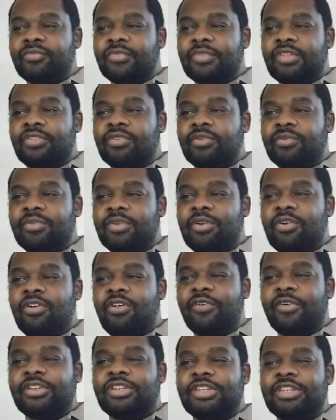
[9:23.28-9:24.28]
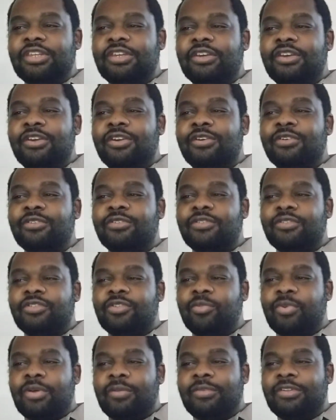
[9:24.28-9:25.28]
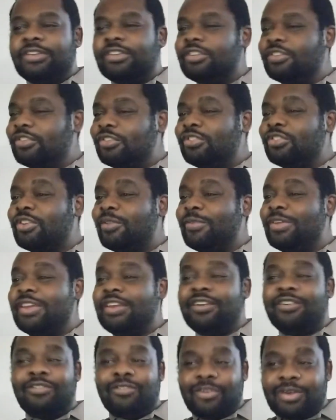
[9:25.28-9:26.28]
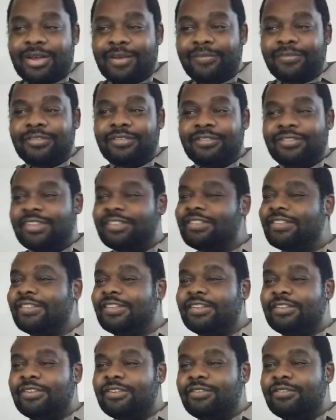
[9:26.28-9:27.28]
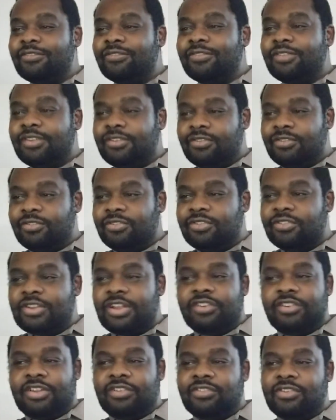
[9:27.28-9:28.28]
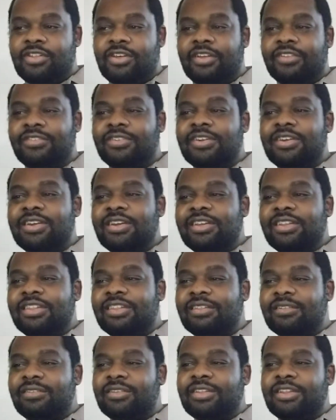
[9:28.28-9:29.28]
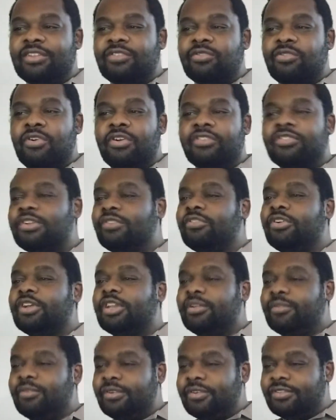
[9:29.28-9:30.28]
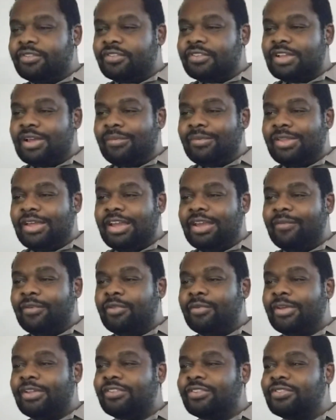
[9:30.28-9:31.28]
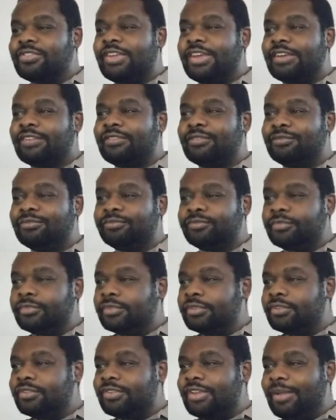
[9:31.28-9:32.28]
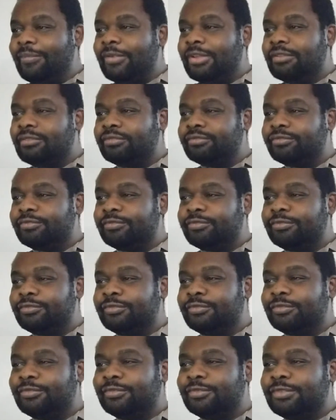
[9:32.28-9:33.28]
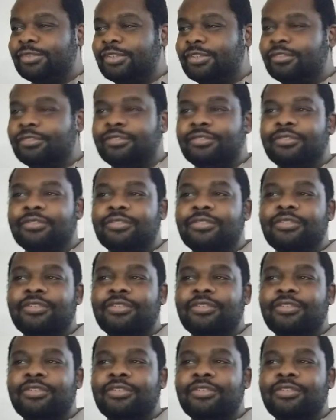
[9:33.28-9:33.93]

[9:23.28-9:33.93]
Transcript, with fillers: Nothing they all want to use. So politicians can be corrupt. That's what they do. Politicians aren't these laws. This nothing that's wrong. It's not wrong anywhere. So stop lying. Why do I look at sex? Mm-hmm. Stop it. Mm-hmm.